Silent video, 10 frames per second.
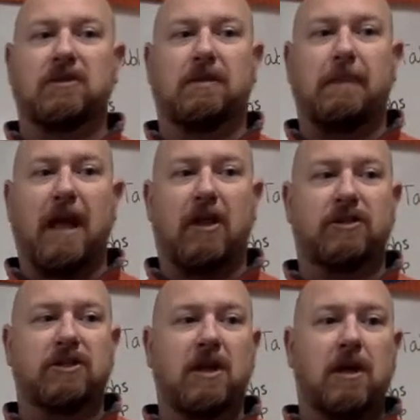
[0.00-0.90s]
the
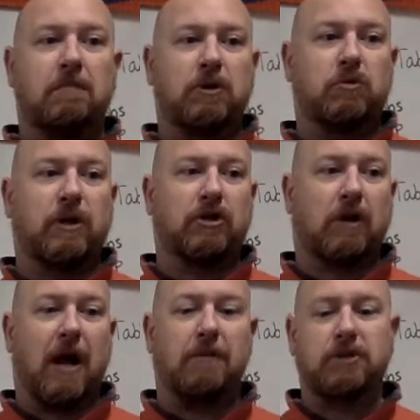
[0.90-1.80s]
balance between your
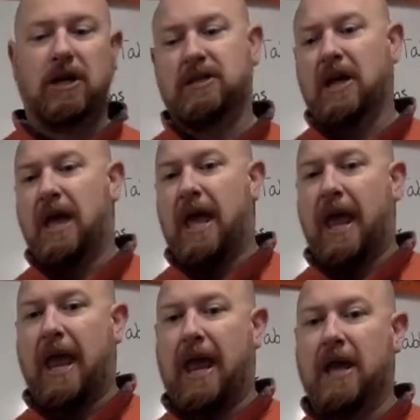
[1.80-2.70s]
object
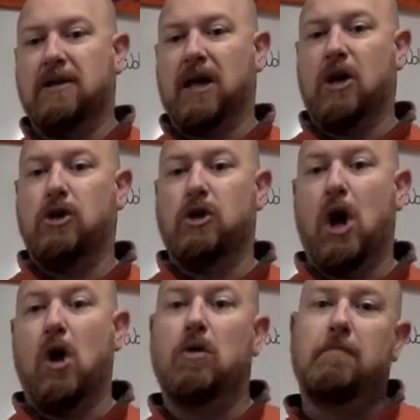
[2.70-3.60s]
and a
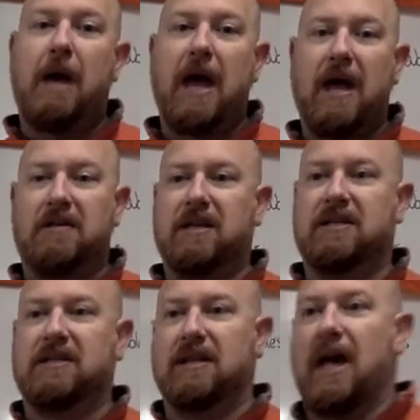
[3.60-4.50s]
known mass
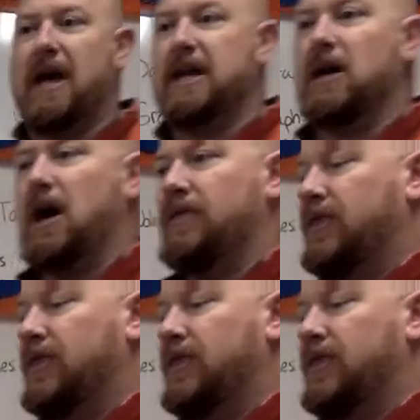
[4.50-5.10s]
that's sliding on the